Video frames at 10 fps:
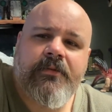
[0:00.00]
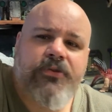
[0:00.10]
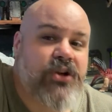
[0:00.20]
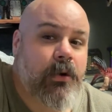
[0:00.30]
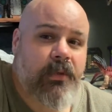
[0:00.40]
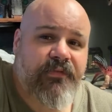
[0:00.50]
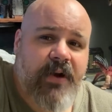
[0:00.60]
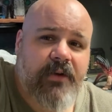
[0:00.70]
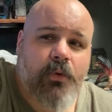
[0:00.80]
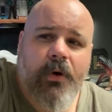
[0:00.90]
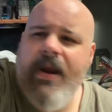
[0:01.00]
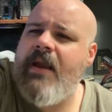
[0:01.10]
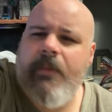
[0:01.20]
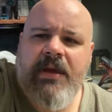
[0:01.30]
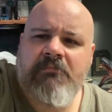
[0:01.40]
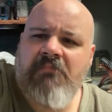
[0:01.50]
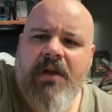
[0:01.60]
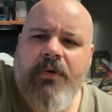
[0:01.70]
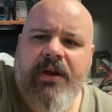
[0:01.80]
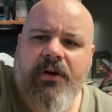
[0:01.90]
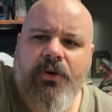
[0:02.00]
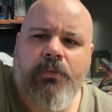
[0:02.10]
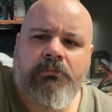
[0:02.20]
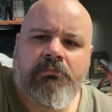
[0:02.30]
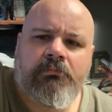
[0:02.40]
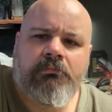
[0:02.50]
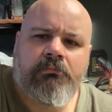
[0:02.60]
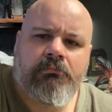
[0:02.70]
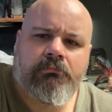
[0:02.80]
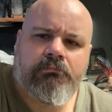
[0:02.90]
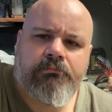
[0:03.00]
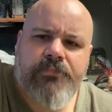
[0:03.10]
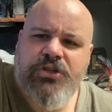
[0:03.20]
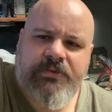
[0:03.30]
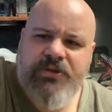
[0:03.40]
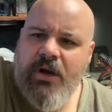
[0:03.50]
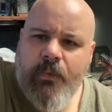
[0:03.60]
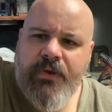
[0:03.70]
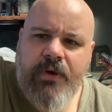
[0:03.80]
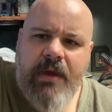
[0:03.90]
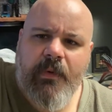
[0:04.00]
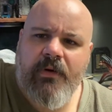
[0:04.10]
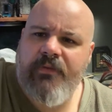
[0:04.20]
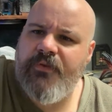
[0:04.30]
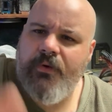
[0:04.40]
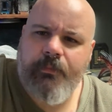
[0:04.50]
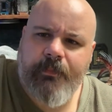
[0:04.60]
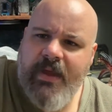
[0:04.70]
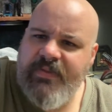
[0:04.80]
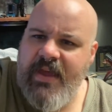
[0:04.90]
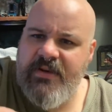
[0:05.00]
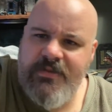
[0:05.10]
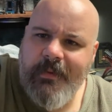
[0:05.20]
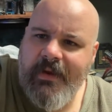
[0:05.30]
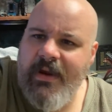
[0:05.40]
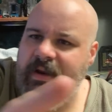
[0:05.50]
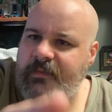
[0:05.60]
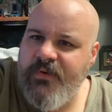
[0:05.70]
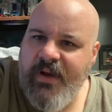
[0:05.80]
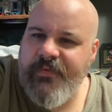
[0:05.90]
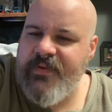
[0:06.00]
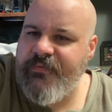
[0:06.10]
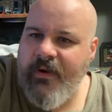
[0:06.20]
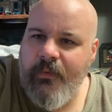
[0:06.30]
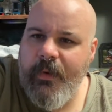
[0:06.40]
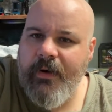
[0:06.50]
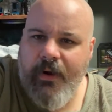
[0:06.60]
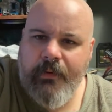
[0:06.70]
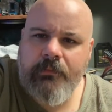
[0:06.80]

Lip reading: Share it with a friend or an enemy. I don't care who. Share it with your neighbor if you're like that. Just be like, hey, check out this fucking weirdo.